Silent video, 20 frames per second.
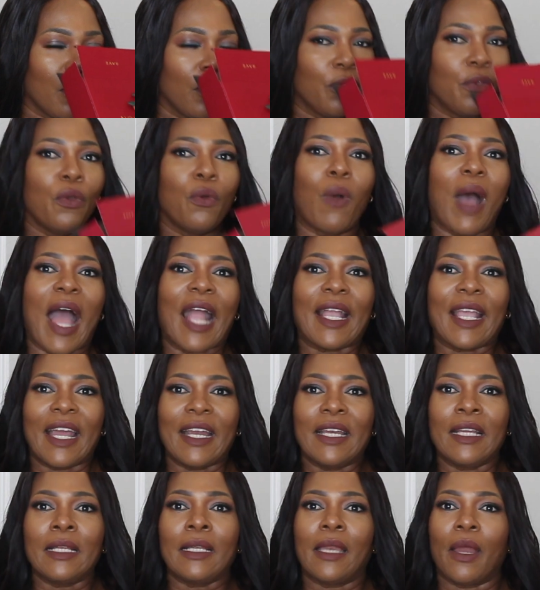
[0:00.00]
You are
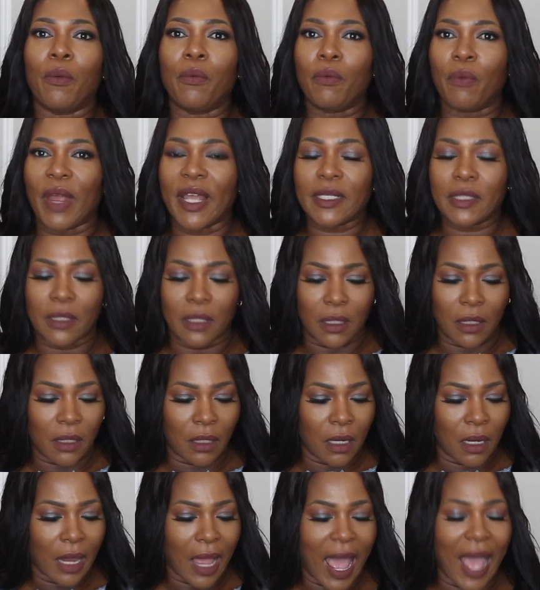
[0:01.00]
getting the
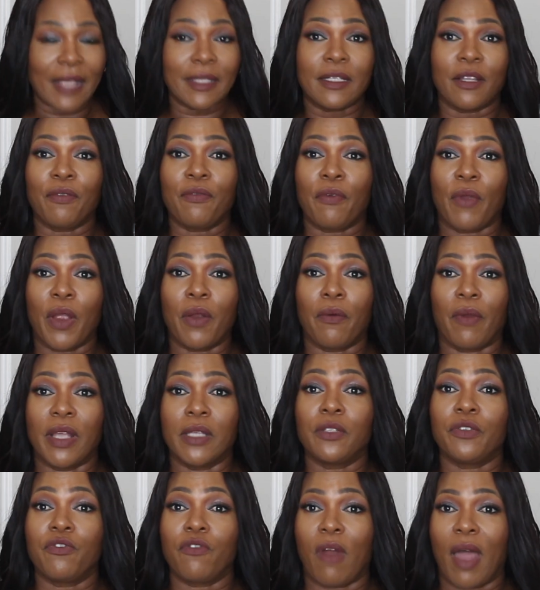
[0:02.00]
resin as the
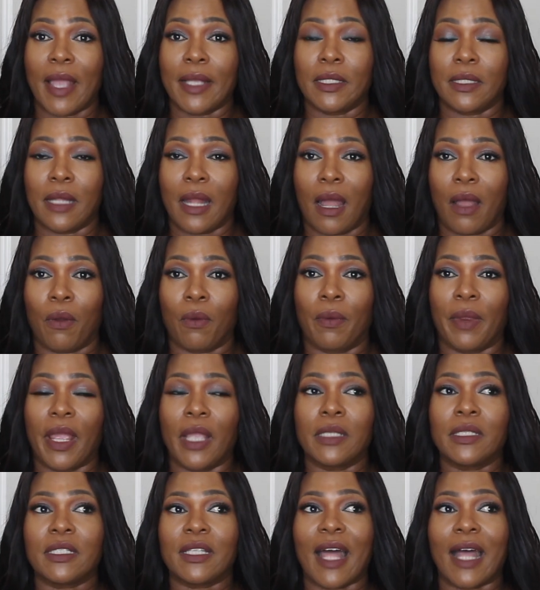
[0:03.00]
fragrance dries down.
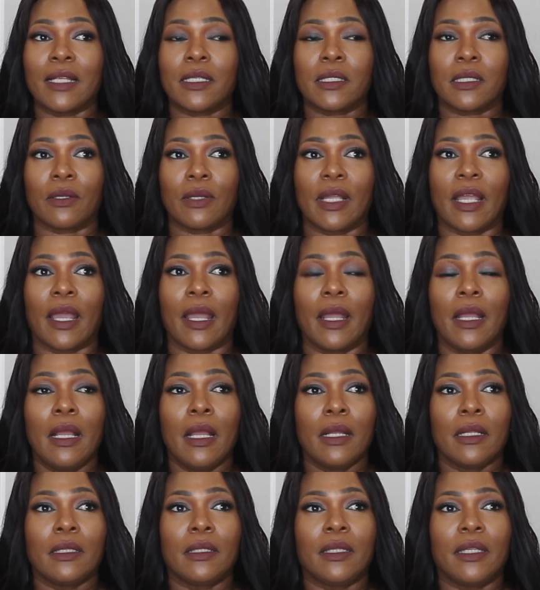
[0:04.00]
It starts to
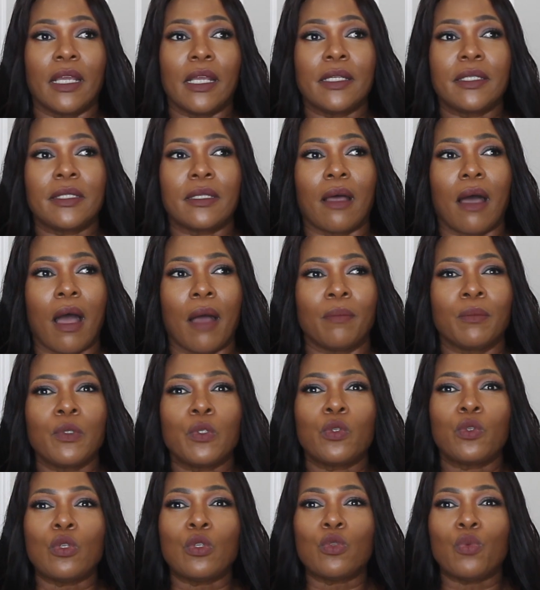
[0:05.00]
get this
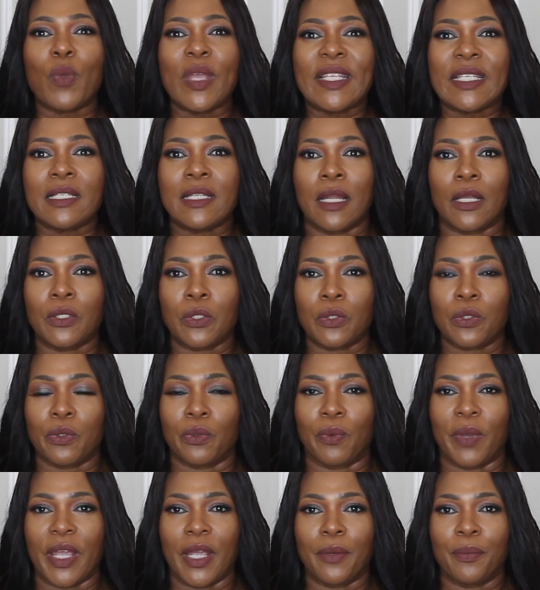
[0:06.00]
sweetness
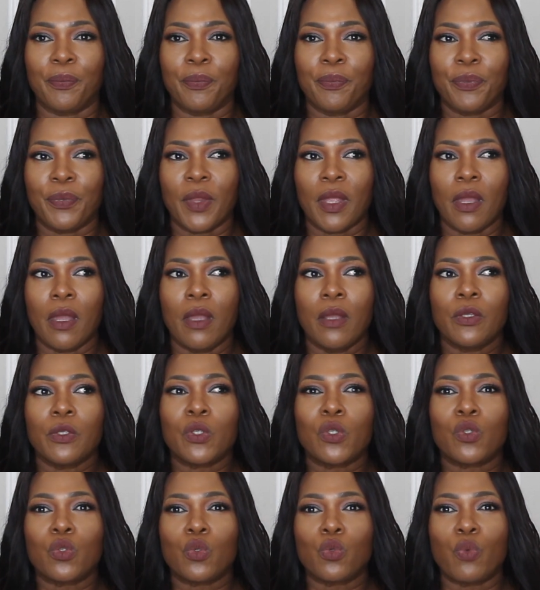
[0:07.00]
to it,
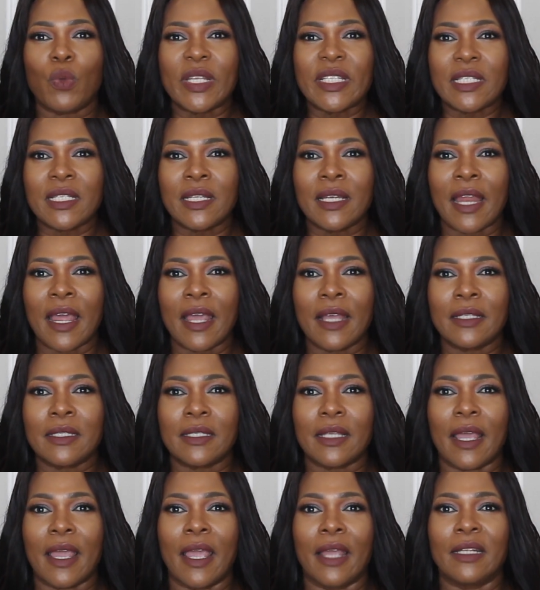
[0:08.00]

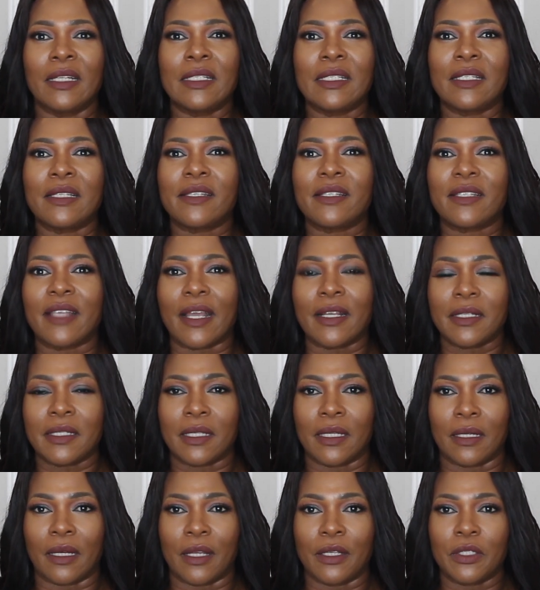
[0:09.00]
sweetness and
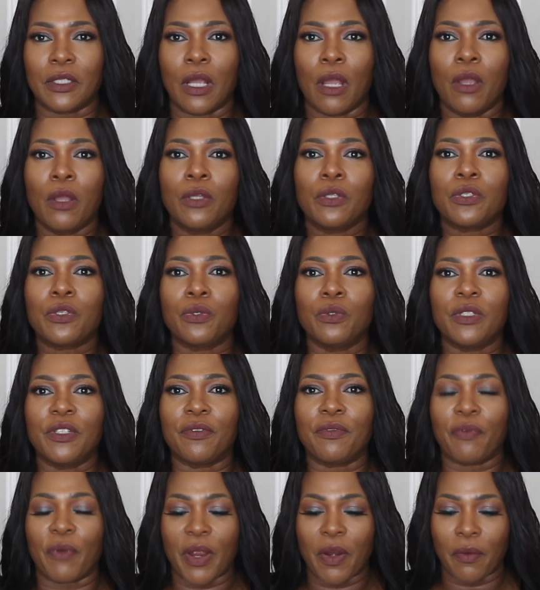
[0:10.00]
sexiness to
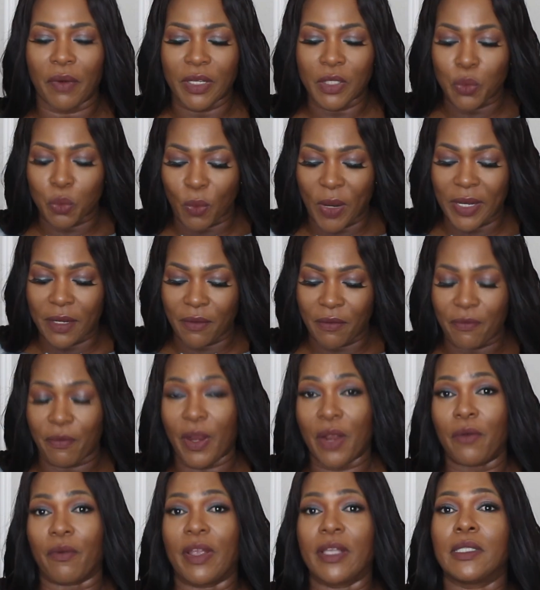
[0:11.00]
the fragrance when the
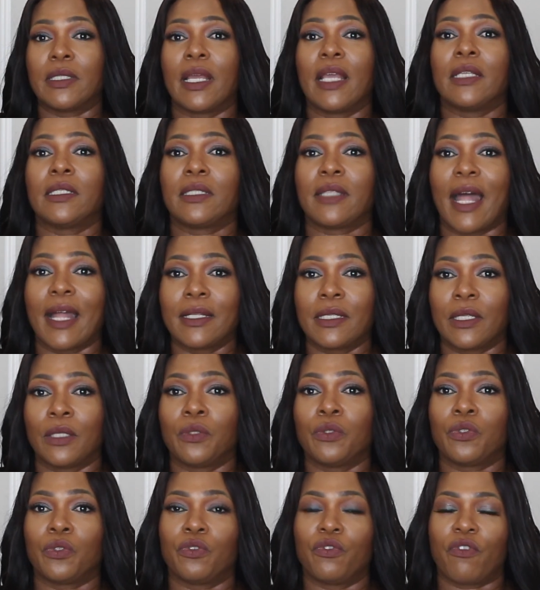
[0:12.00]
fragrance is
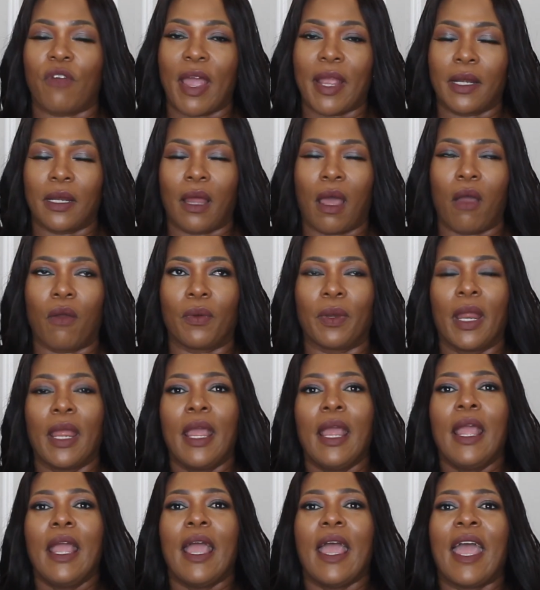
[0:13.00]
starting to dry down.
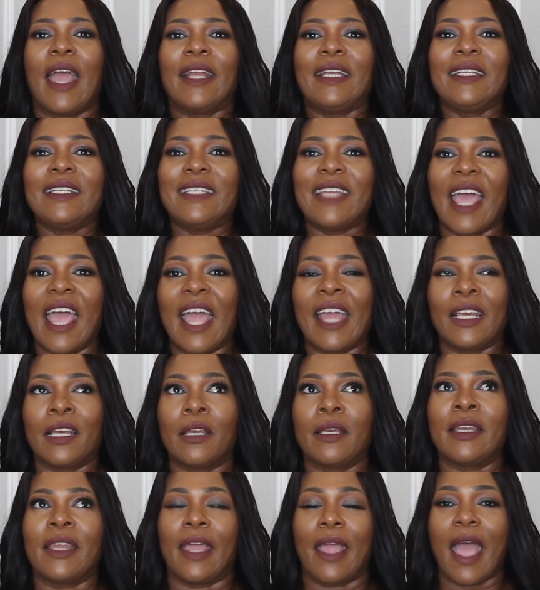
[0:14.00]
And
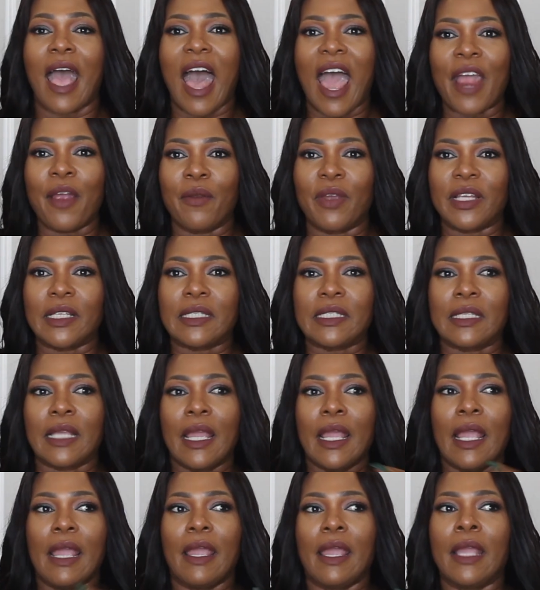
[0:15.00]
then the iris
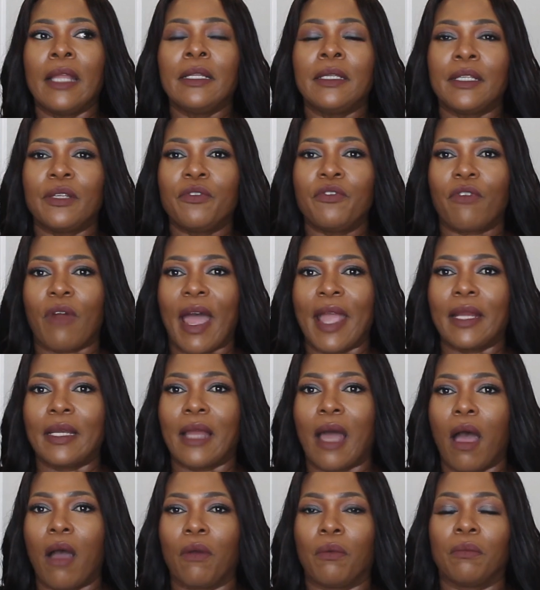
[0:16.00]
in the
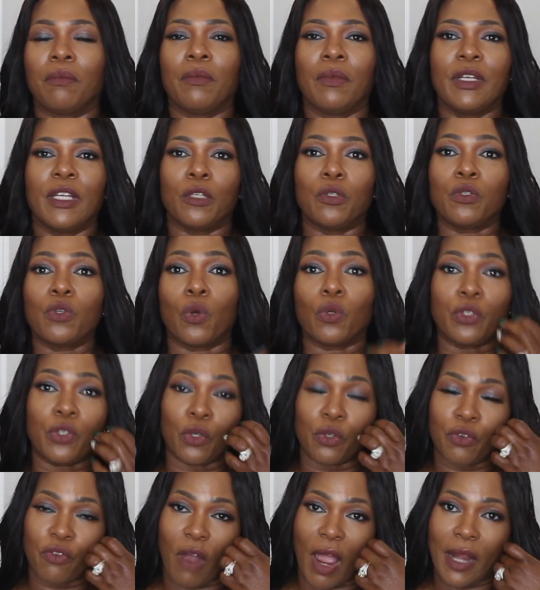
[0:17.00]
dry down, the
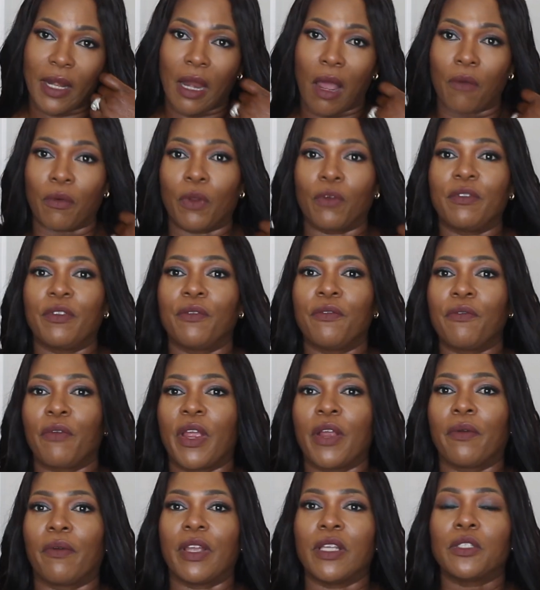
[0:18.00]
total dry down of the
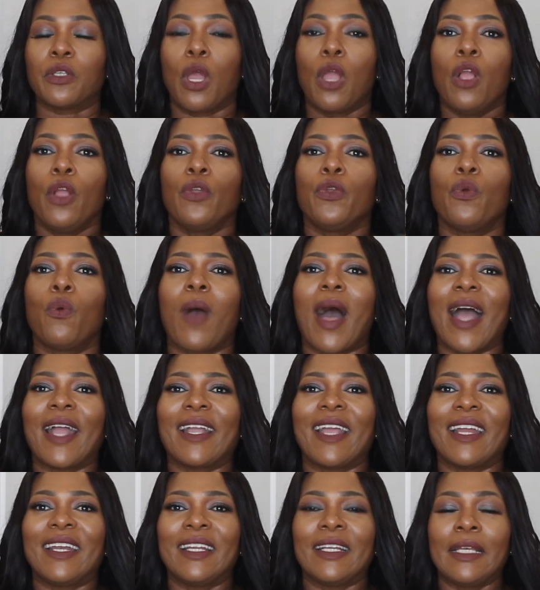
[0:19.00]
fragrance, you
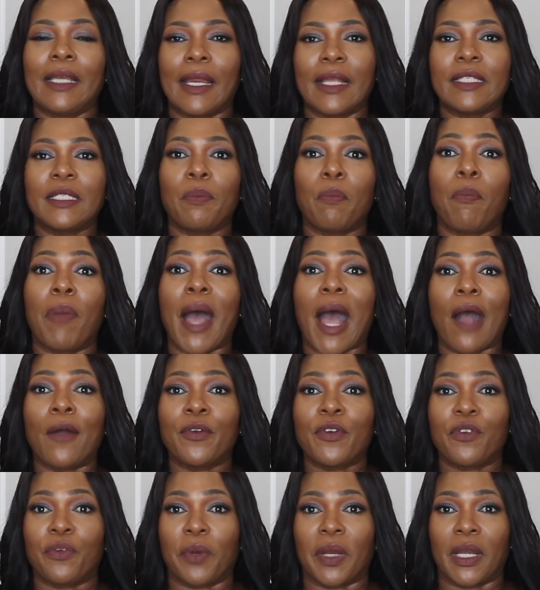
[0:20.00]
are getting this
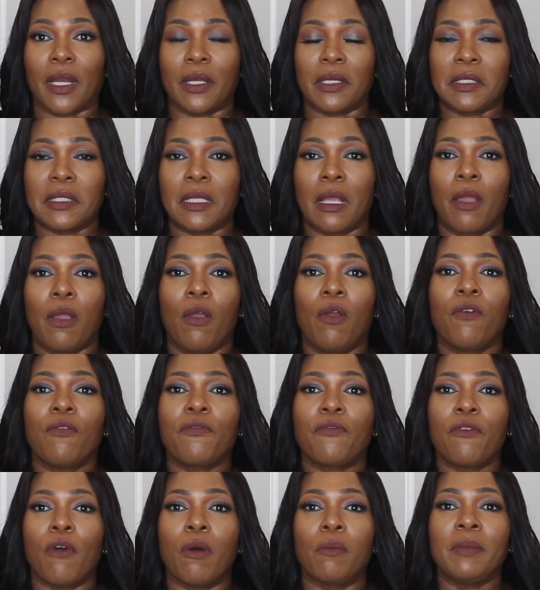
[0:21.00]
powderiness
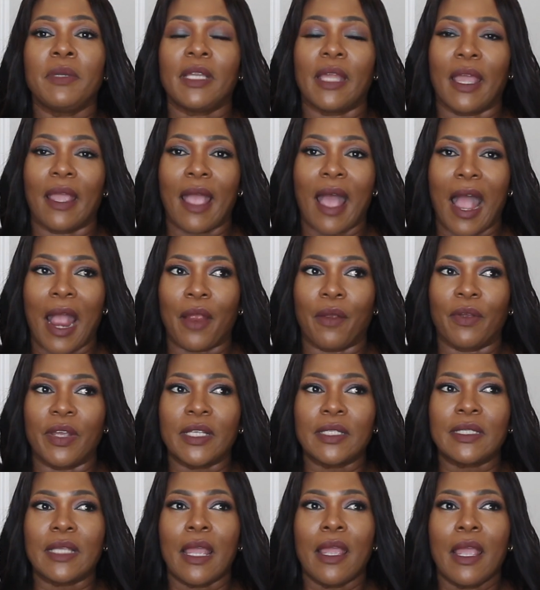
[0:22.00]
from the
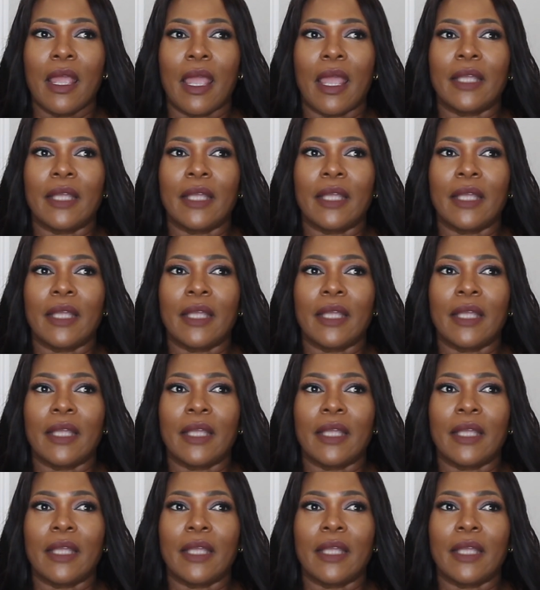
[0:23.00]
iris.